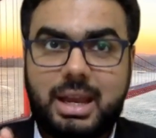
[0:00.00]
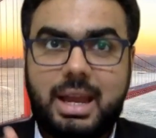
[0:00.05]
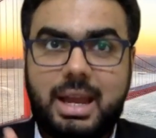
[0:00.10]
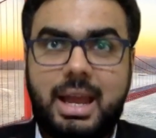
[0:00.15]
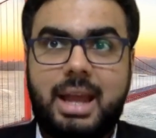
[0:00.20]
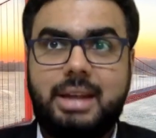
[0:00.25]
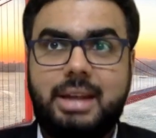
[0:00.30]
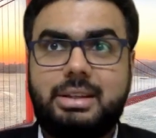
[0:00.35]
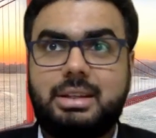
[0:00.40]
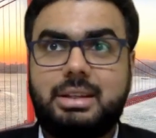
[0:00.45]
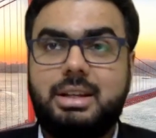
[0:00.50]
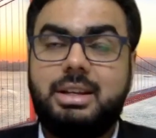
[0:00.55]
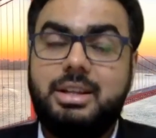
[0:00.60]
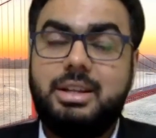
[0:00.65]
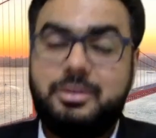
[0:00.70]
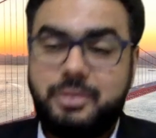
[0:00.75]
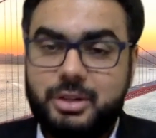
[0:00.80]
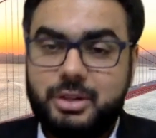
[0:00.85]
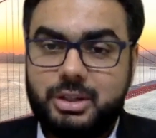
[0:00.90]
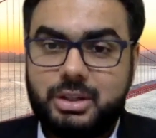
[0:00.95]
at a
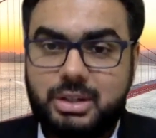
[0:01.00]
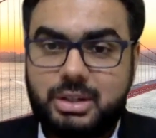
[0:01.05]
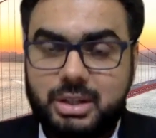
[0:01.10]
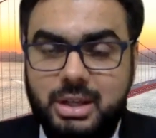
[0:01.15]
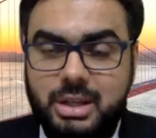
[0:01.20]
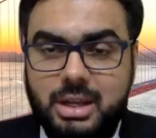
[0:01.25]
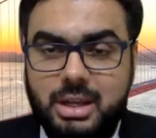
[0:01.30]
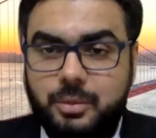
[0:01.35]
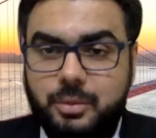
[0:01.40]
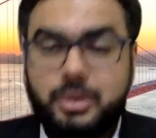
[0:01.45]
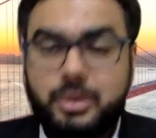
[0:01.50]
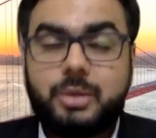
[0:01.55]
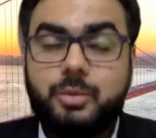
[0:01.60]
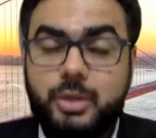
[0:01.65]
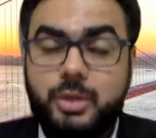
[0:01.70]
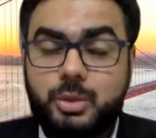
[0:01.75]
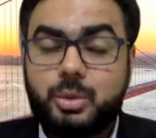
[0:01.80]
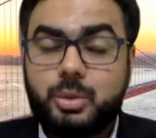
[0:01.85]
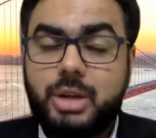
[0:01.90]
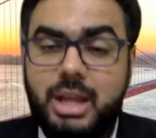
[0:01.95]
different,
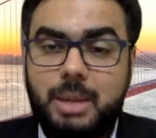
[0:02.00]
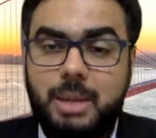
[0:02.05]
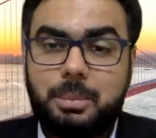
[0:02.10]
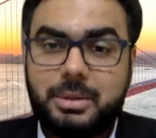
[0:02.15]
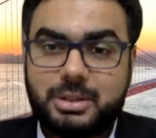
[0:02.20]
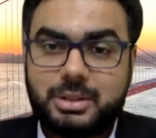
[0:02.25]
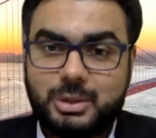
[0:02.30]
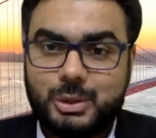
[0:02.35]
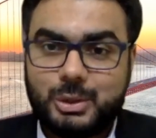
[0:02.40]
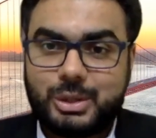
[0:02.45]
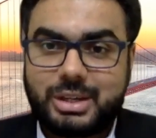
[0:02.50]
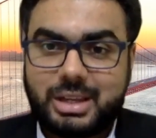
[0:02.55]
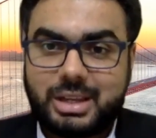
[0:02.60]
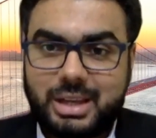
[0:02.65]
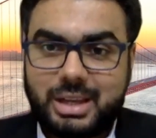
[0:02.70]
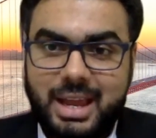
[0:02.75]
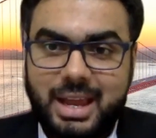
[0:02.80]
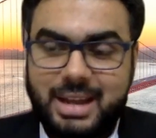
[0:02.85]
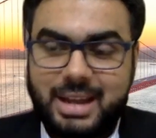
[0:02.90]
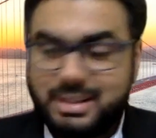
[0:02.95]
which would help us look
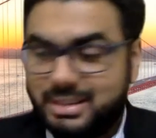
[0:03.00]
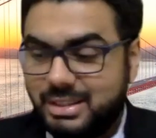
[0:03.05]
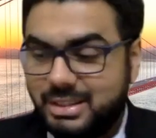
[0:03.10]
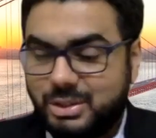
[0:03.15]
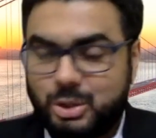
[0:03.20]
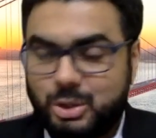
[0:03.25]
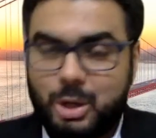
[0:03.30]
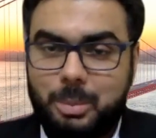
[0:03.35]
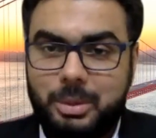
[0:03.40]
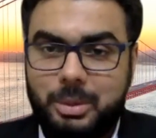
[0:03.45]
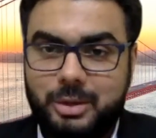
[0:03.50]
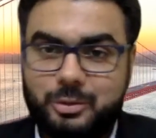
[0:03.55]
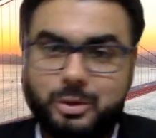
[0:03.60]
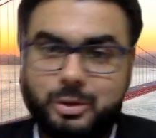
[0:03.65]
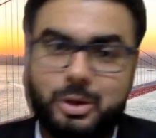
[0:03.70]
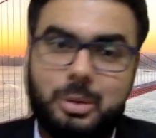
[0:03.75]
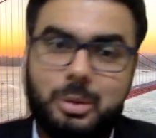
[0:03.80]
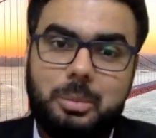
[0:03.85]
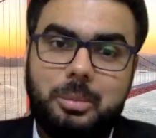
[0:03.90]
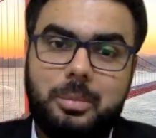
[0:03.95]
at this topic
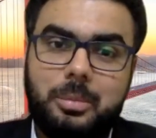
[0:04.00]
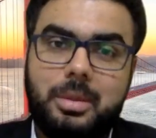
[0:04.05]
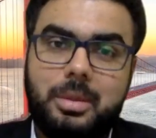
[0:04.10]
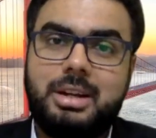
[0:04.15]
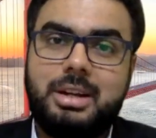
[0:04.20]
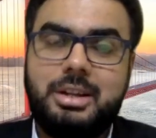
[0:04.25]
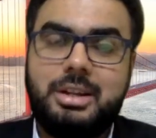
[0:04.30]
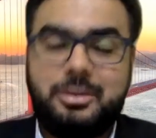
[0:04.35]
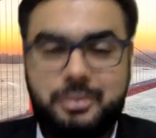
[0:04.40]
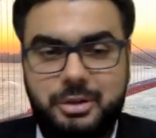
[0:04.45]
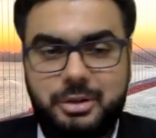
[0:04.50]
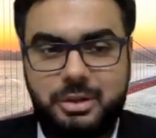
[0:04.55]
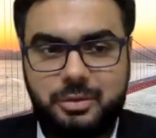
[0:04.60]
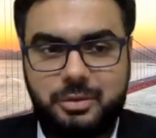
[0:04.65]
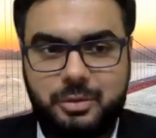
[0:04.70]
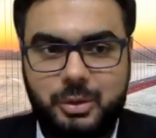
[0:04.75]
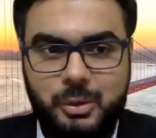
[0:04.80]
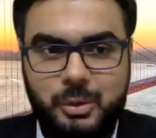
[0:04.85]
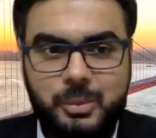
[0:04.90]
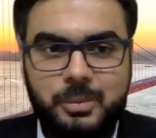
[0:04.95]
from a different
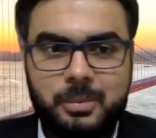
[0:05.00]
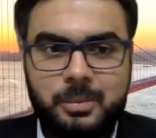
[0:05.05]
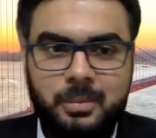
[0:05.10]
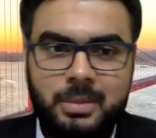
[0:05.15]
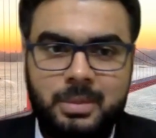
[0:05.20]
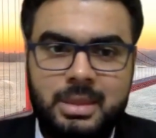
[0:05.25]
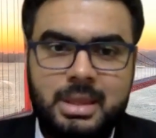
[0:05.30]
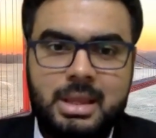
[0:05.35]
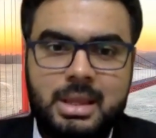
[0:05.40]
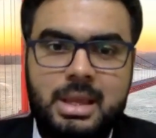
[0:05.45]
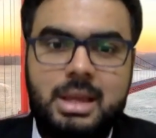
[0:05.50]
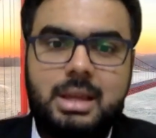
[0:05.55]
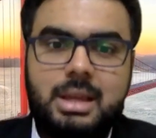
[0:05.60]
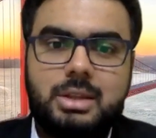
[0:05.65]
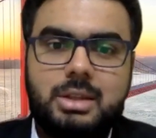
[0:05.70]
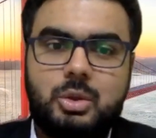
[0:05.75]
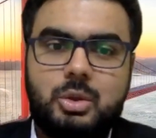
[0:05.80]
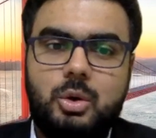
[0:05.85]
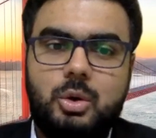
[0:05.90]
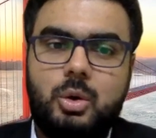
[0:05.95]
view.
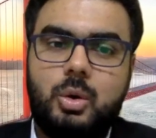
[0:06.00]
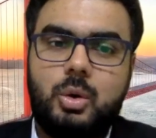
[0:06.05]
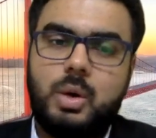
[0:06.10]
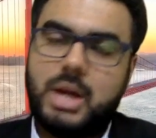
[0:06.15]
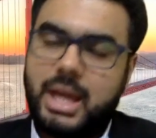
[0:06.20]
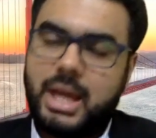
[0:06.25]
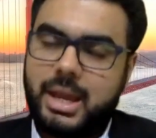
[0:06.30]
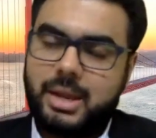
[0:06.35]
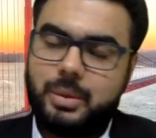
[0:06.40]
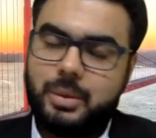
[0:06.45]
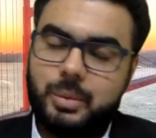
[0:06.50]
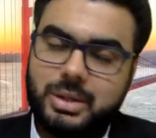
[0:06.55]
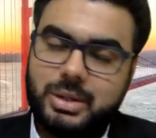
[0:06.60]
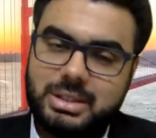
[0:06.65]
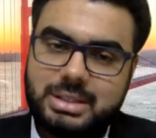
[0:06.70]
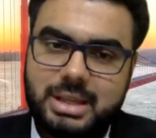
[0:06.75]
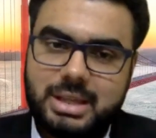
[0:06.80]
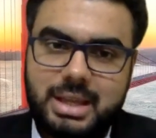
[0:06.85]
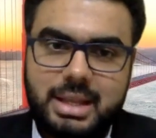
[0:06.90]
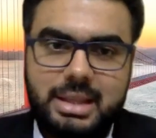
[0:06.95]
So I
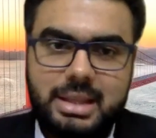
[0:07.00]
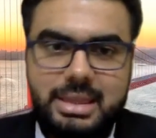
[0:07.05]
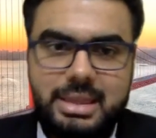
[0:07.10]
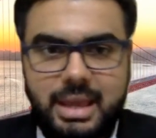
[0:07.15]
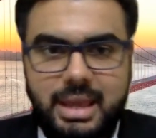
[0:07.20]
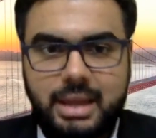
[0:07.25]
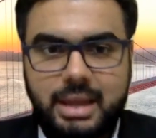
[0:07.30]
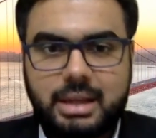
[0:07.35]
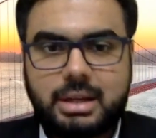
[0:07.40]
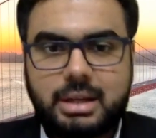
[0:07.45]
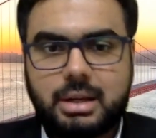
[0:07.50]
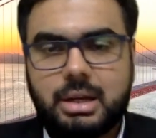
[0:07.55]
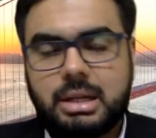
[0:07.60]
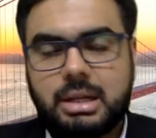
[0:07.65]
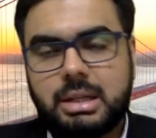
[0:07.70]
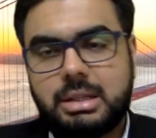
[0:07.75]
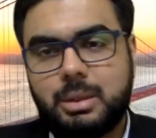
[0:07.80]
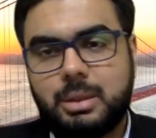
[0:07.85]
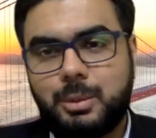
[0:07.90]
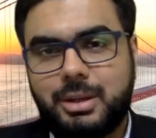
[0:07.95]
once again thank
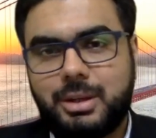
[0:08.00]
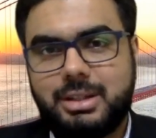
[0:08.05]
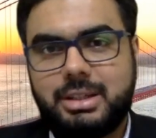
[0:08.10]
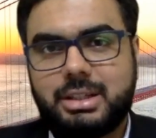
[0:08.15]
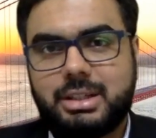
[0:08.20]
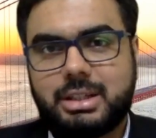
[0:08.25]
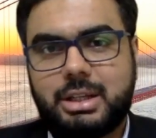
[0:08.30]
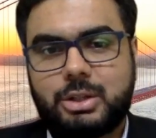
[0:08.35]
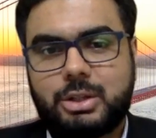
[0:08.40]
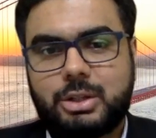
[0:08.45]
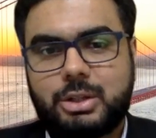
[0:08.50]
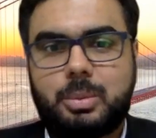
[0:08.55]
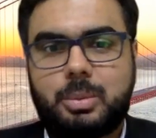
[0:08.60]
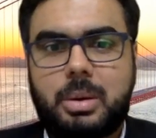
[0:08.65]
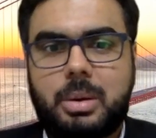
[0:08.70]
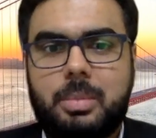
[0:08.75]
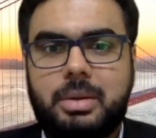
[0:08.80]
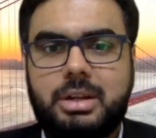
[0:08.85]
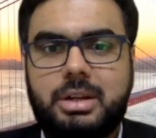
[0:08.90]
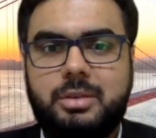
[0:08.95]
the World Intellectual
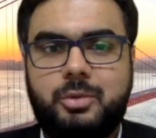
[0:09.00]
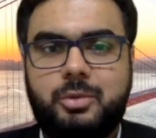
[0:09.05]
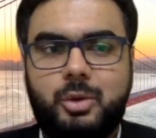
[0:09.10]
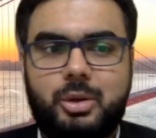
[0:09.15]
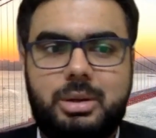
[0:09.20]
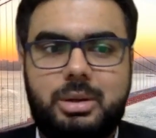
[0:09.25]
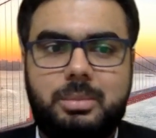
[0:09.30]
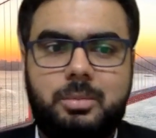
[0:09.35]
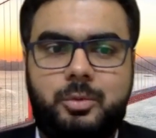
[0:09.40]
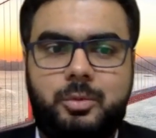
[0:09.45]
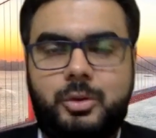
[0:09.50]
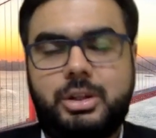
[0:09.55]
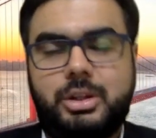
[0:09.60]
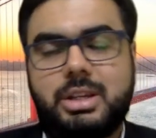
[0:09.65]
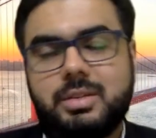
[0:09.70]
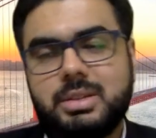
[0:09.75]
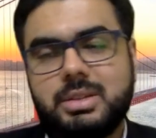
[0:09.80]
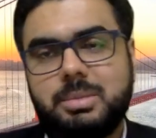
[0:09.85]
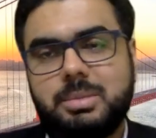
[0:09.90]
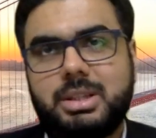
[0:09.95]
Property Forum for
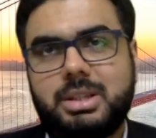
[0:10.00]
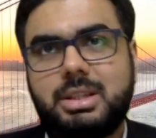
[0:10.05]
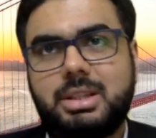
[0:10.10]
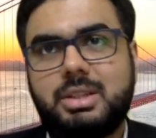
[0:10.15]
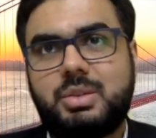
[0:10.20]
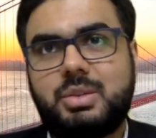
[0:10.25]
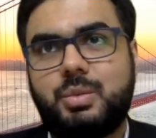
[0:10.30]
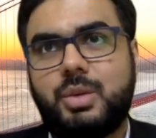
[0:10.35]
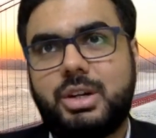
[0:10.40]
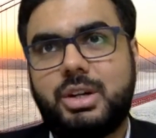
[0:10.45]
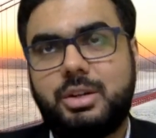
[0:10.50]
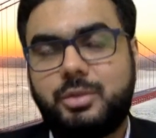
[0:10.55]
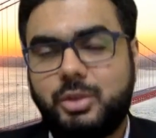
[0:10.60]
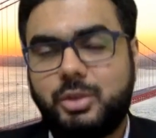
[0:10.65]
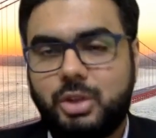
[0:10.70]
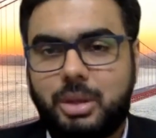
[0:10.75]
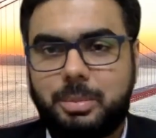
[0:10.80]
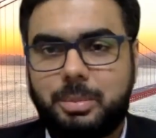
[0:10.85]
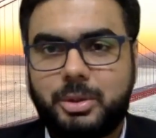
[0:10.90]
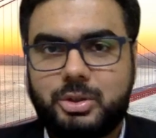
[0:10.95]
giving me this
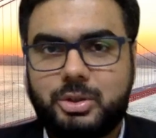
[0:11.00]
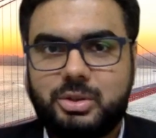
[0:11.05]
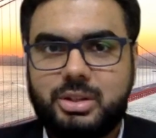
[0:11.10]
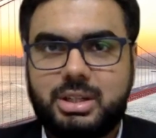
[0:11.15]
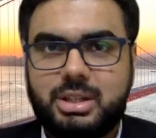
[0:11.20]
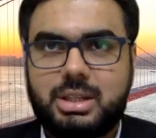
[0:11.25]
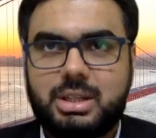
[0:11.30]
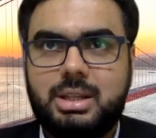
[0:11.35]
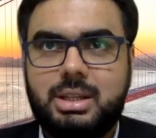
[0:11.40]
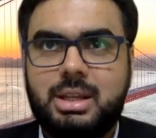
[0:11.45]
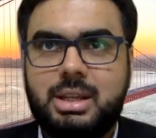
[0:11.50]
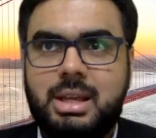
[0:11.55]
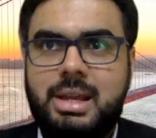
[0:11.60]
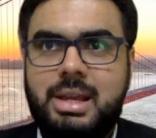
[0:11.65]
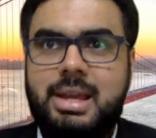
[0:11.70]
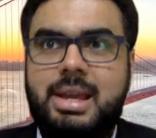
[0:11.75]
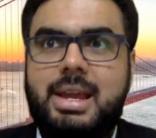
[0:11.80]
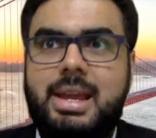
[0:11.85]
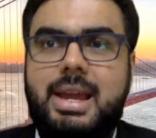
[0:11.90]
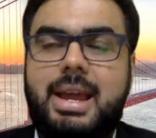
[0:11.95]
wonderful opportunity.
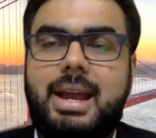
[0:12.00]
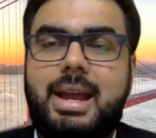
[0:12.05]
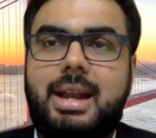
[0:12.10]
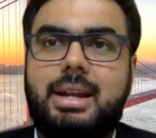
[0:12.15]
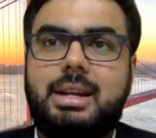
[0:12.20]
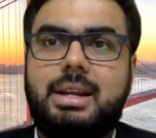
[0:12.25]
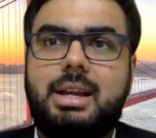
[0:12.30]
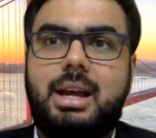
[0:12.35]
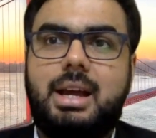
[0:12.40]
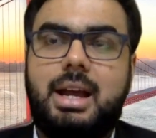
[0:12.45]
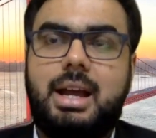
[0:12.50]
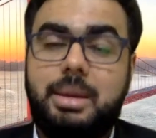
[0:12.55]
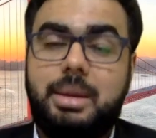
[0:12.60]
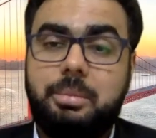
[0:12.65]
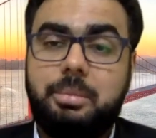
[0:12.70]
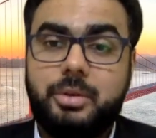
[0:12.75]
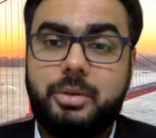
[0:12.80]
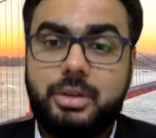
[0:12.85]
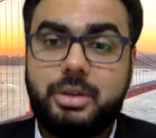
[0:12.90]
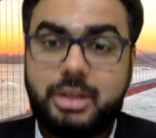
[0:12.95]
And I
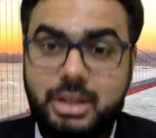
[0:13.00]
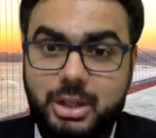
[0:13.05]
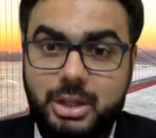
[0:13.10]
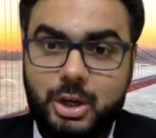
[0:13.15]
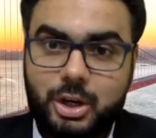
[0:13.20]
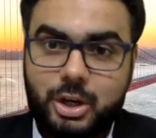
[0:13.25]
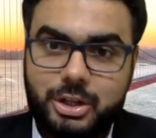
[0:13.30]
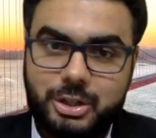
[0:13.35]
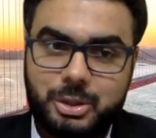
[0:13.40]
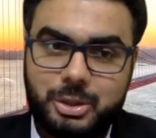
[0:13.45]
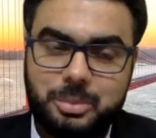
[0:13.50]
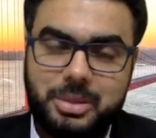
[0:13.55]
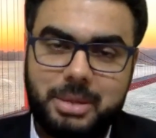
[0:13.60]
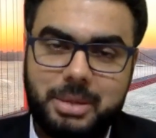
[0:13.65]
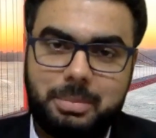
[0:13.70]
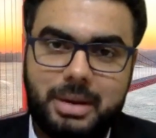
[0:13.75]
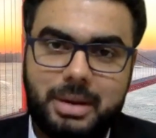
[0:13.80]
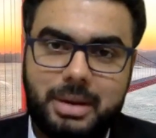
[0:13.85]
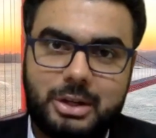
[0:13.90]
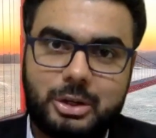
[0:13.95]
am really honored to be a
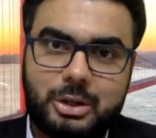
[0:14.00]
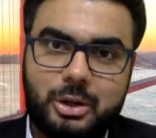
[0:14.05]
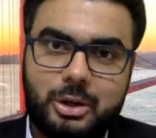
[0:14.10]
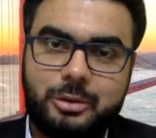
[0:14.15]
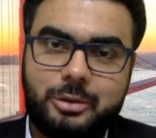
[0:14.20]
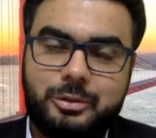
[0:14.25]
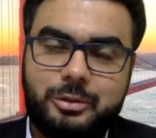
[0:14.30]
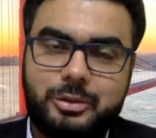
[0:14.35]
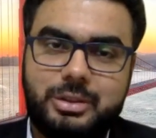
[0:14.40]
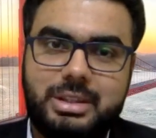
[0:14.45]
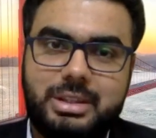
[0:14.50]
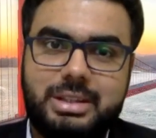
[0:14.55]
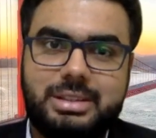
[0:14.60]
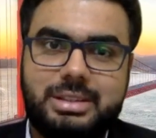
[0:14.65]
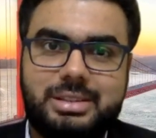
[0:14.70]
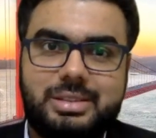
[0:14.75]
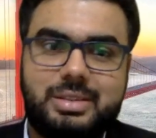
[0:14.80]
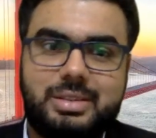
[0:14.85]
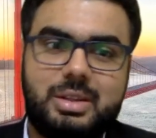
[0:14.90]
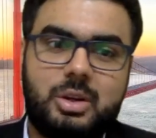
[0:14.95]
part of
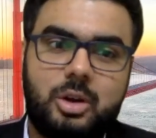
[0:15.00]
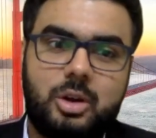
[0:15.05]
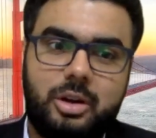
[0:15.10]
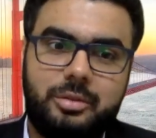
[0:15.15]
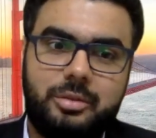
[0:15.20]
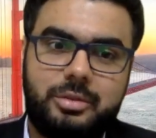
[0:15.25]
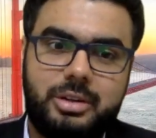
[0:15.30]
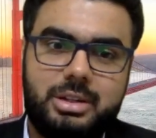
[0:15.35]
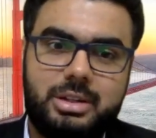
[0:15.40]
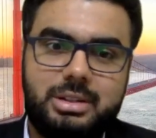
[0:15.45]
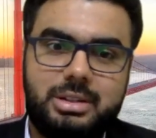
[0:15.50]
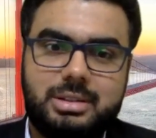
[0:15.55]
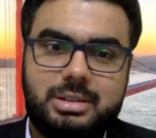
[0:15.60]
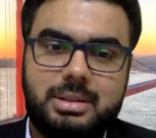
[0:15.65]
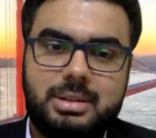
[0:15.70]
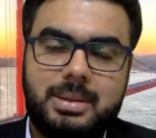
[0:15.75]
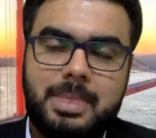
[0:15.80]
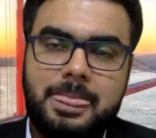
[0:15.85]
this conference.